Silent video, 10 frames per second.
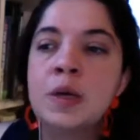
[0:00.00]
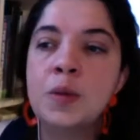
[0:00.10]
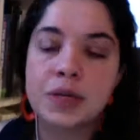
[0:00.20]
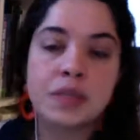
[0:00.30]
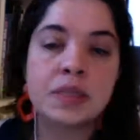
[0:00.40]

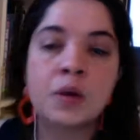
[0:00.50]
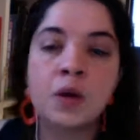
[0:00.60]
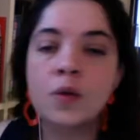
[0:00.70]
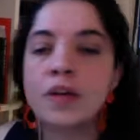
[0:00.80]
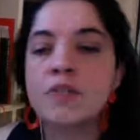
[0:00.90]
because they were
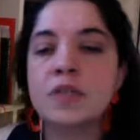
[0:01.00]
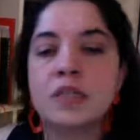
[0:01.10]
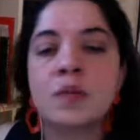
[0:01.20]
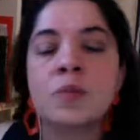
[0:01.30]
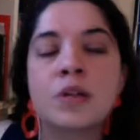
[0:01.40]
looking for
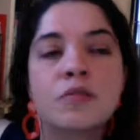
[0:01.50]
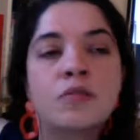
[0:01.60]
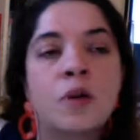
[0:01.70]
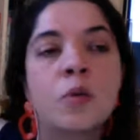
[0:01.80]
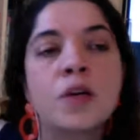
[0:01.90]
someone
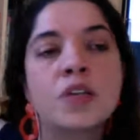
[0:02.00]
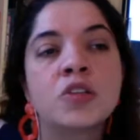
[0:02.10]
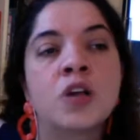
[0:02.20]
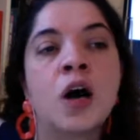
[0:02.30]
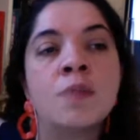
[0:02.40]
for
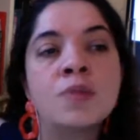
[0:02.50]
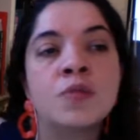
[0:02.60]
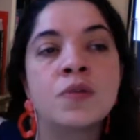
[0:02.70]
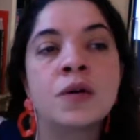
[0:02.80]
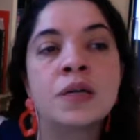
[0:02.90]
workshops,
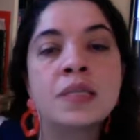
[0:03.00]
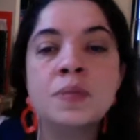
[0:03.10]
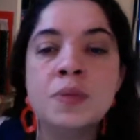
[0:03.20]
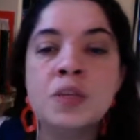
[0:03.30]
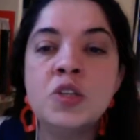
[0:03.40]
for
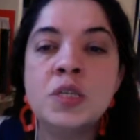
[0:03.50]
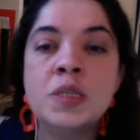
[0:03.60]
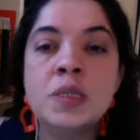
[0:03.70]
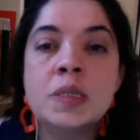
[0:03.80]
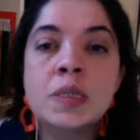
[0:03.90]

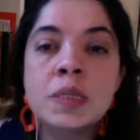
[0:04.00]
exhibitions,